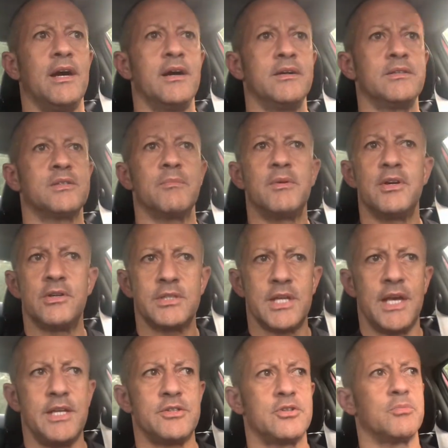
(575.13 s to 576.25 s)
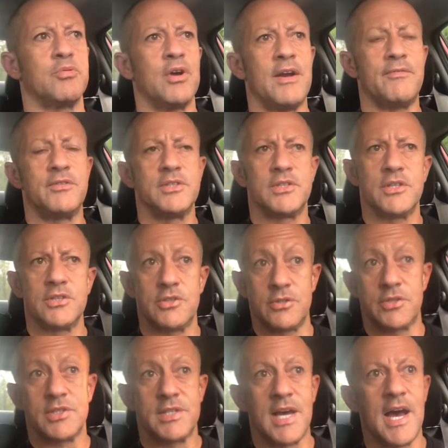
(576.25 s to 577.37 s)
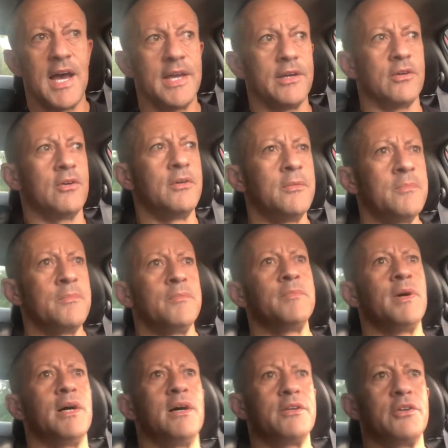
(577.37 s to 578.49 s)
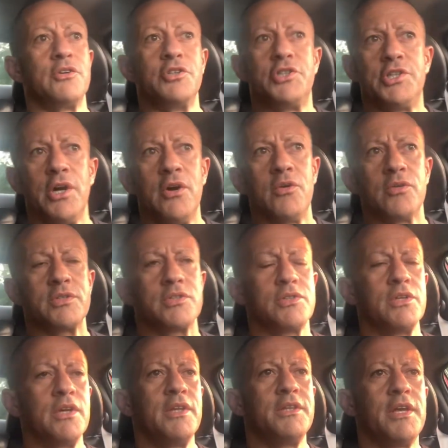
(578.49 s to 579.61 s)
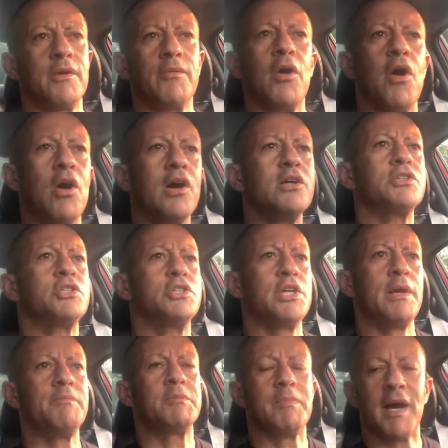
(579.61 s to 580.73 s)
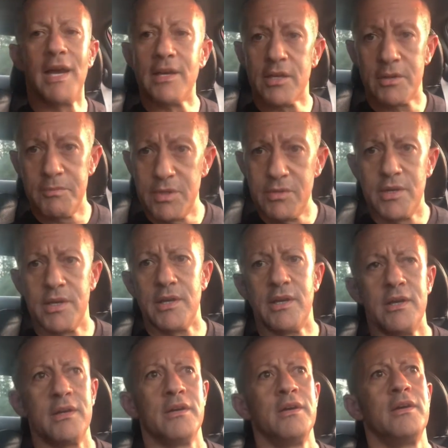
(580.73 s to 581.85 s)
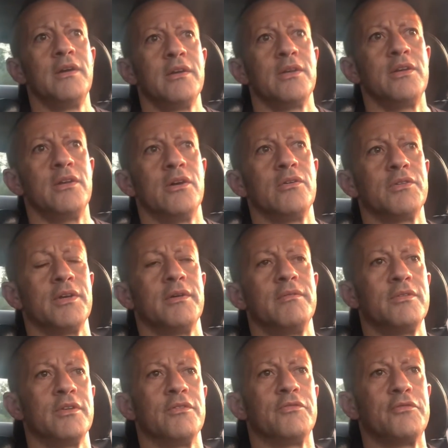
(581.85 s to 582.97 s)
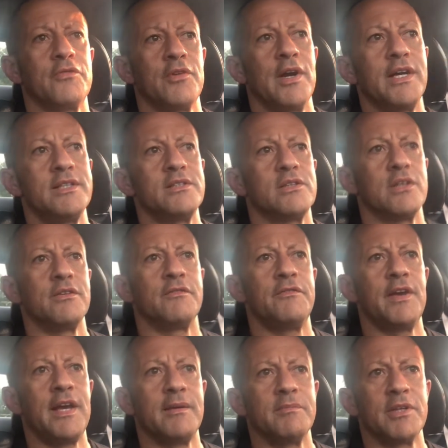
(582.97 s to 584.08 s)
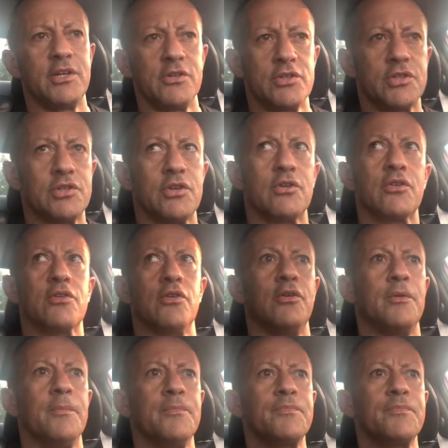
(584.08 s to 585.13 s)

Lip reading: some of your tastes, your preferences, your style, your jokes, they were all shaped by a community. You know, the friends and family, your circle,